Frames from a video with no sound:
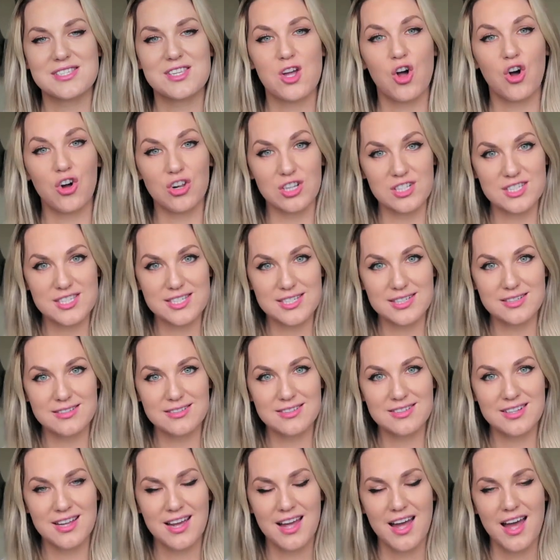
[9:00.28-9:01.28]
is
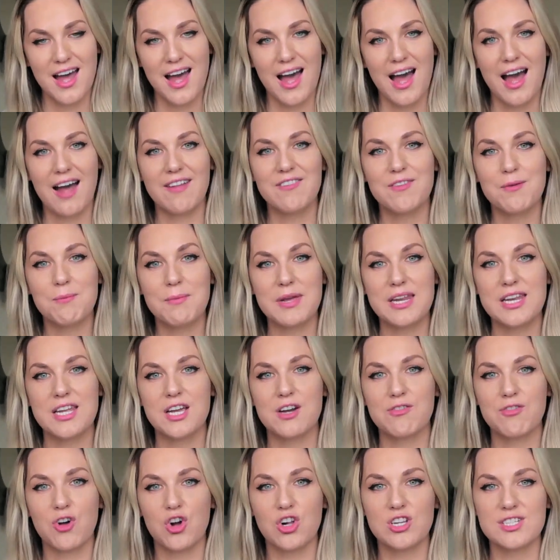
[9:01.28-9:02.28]
Alton, and the
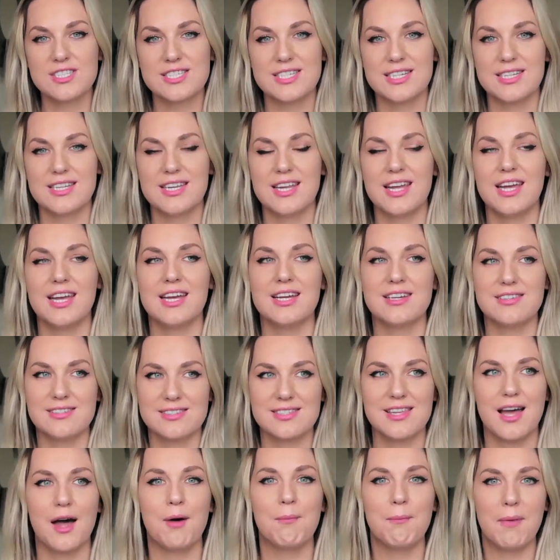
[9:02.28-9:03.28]
meaning of Alton
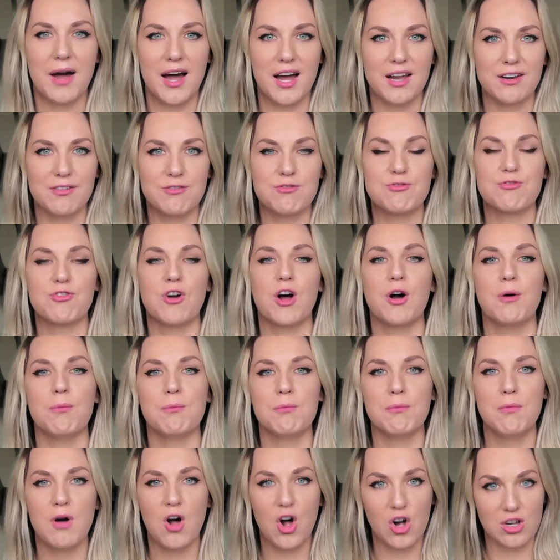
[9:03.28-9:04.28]
is a man
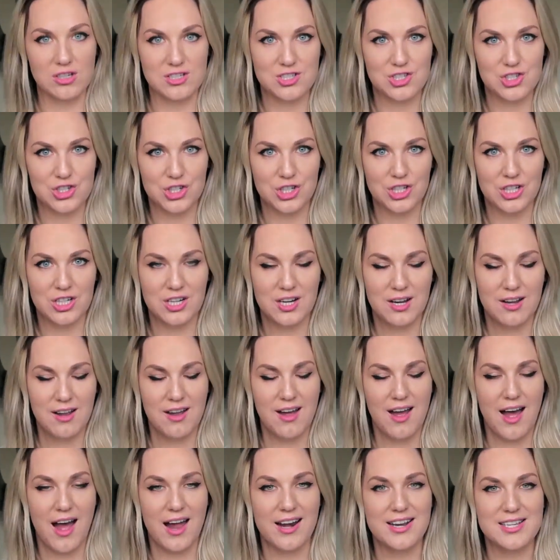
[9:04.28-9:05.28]
from Ulster,
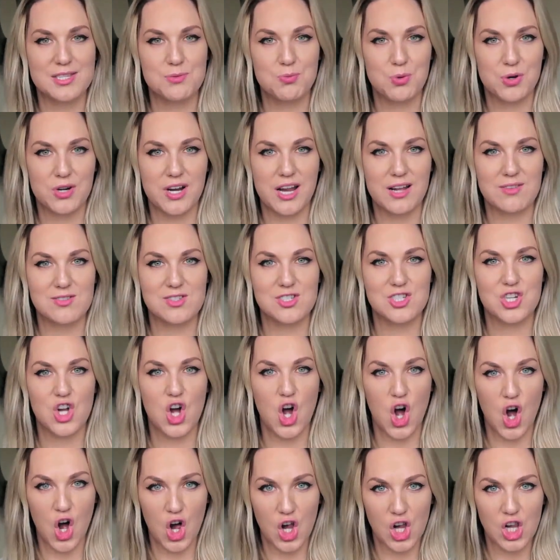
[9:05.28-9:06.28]
and it's pronounced
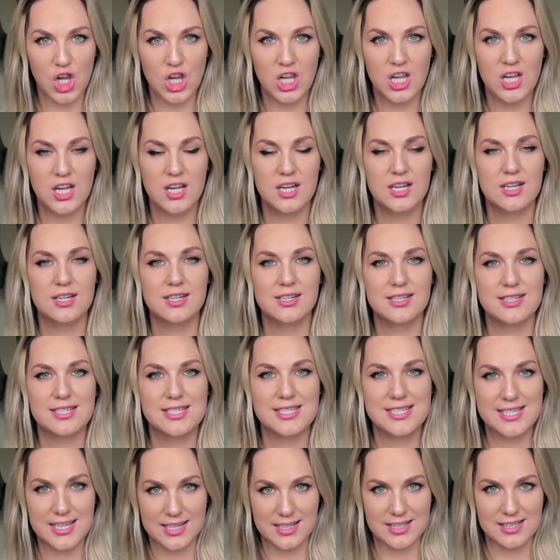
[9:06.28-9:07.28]

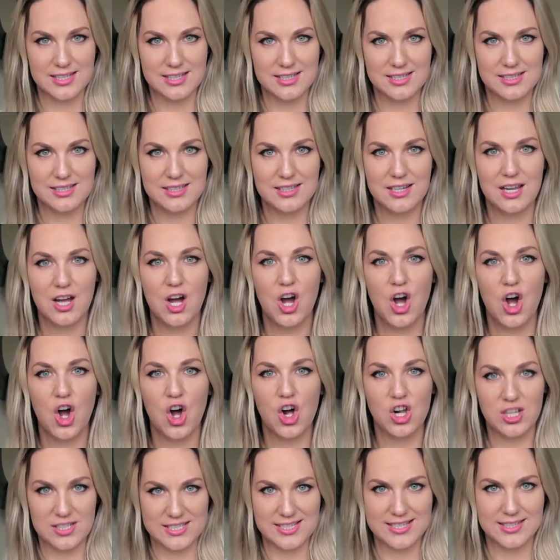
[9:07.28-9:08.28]
Alton.
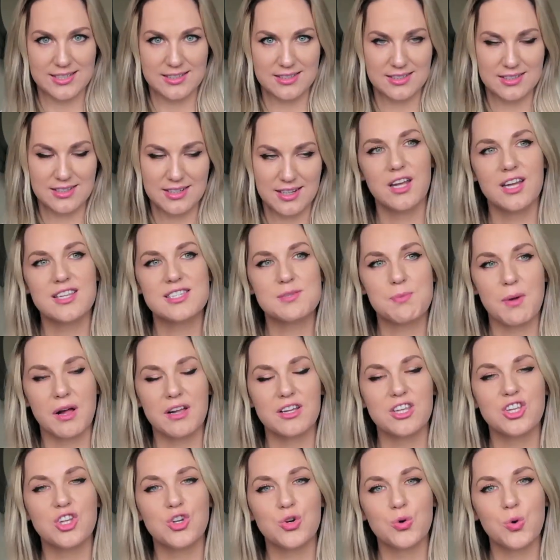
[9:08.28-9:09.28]
Alton. It's
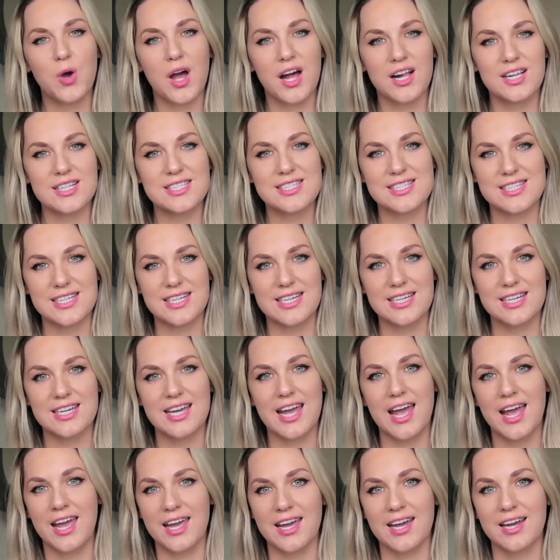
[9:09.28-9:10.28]
spelled
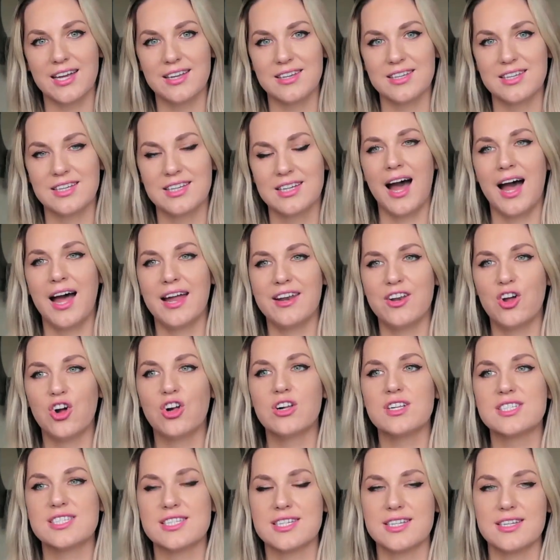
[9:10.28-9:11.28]
U-L-T-A-N, and
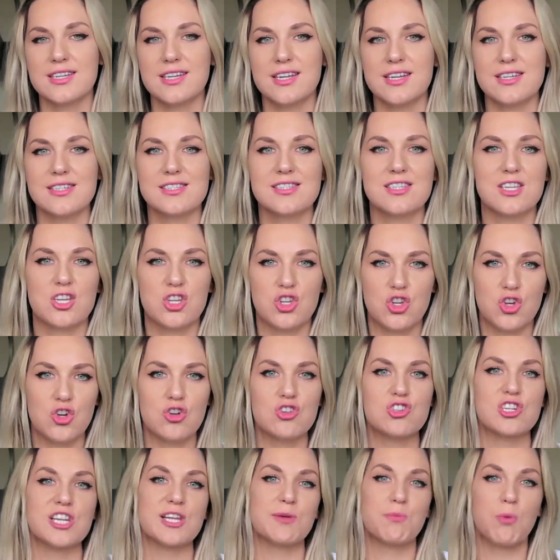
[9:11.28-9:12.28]
Alton is
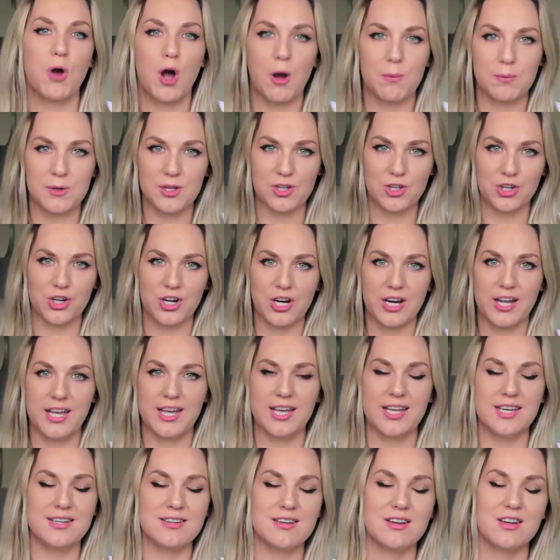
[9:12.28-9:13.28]
hugely popular
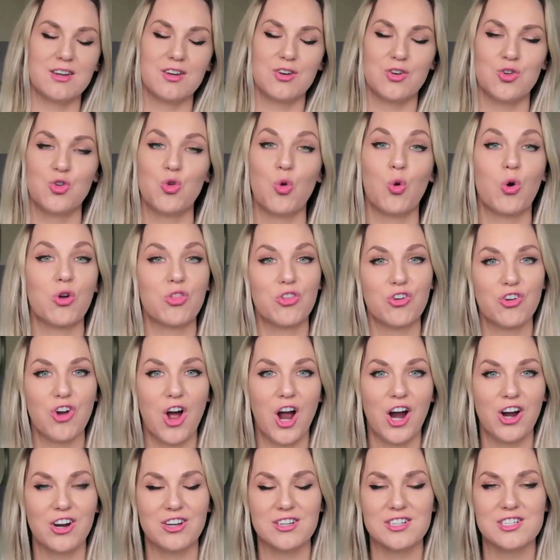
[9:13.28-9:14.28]
in Northern
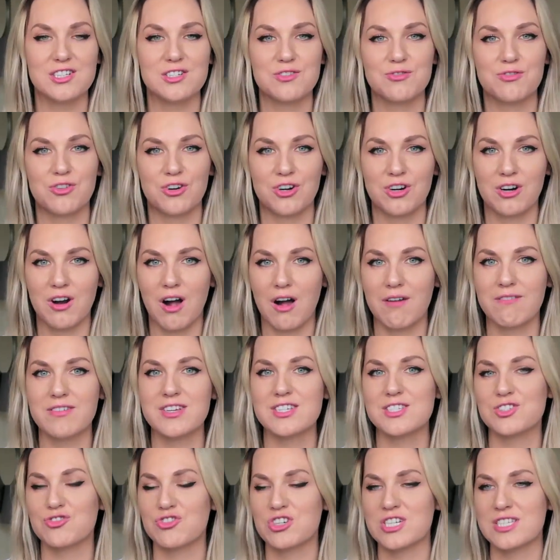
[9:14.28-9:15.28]
Ireland for
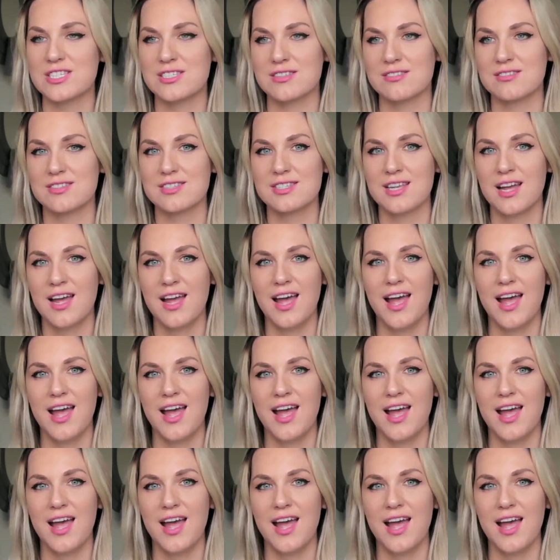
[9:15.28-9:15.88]
obvious reasons.